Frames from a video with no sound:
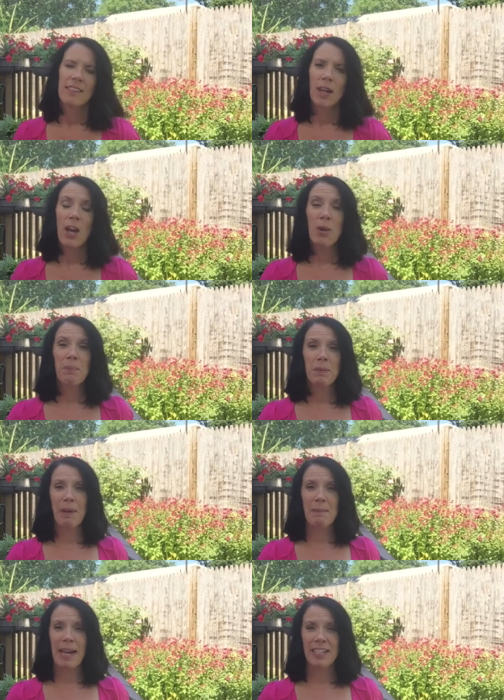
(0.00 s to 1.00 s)
So I hope
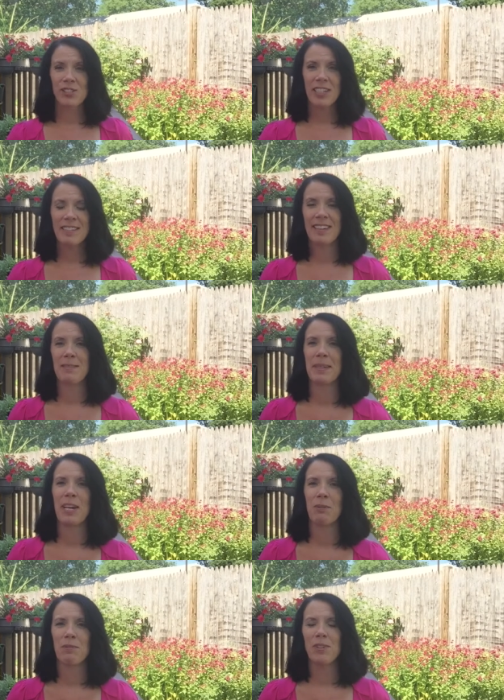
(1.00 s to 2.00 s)
my bag of tricks has been
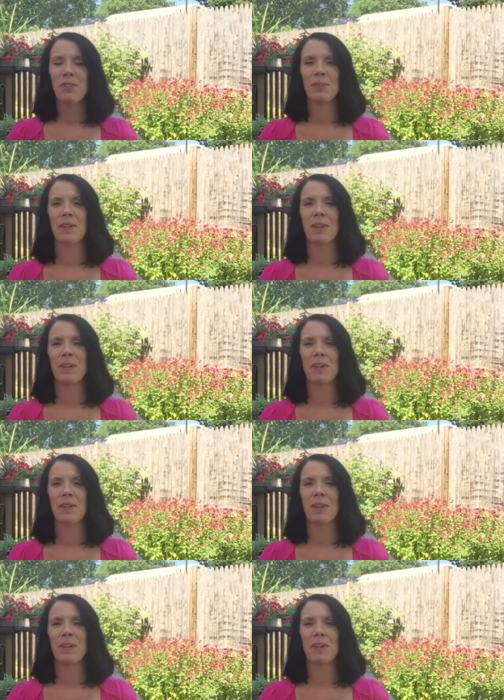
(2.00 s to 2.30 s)
helpful